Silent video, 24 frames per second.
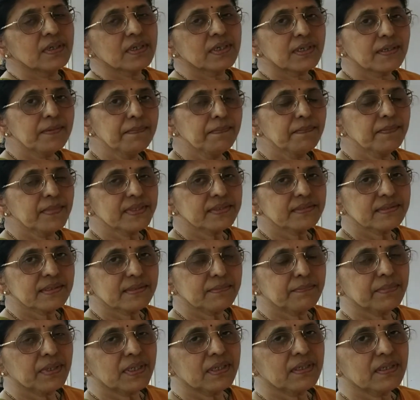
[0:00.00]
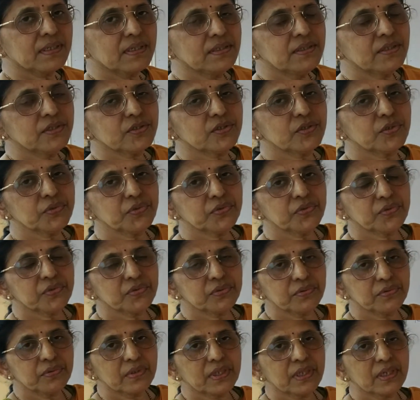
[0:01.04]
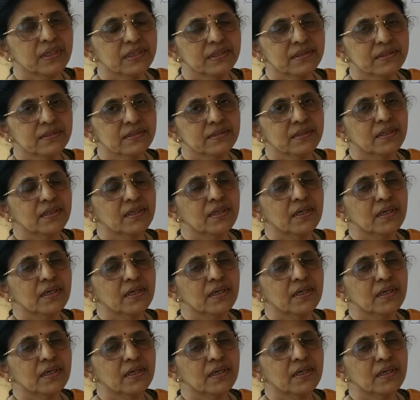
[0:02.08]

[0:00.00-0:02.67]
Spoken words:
immeasurably due to its